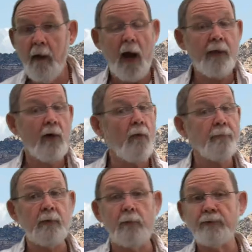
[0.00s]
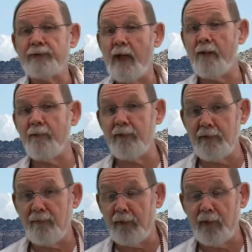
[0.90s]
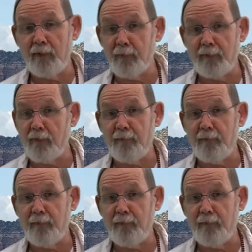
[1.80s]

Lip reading: I hope you will share these videos with your